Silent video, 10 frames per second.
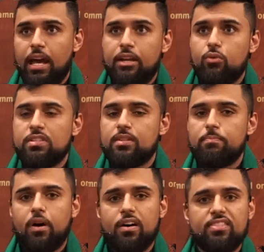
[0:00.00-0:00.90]
And it was
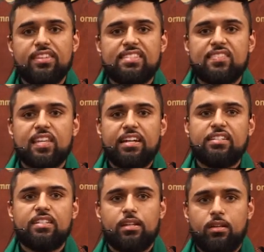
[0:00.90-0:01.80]
upon the
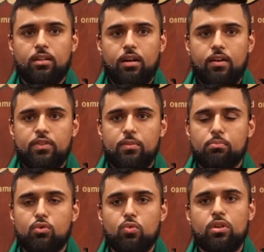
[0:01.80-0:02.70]
sighting of the
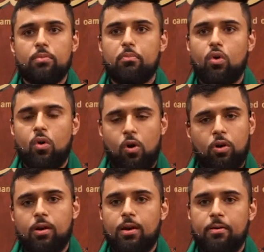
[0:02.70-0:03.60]
moon of
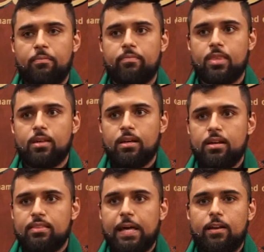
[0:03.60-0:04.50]
Muharram
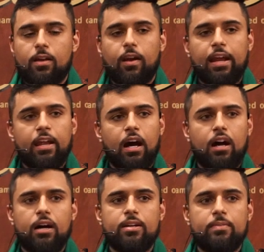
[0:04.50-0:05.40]
that
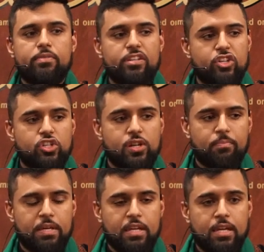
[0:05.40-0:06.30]
Rayyan ibn
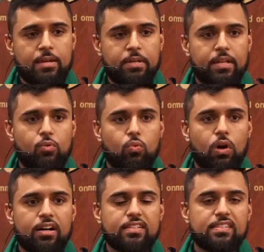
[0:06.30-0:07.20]
Shabib, he
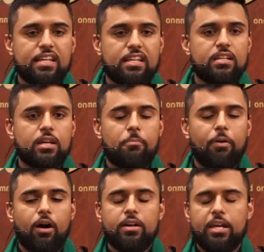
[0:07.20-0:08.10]
walks in
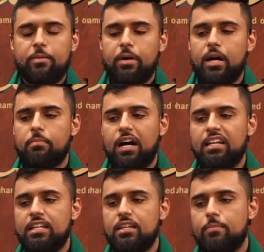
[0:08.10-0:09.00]
upon Imam
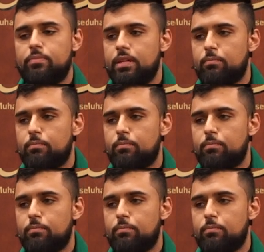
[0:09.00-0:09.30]
Ali ibn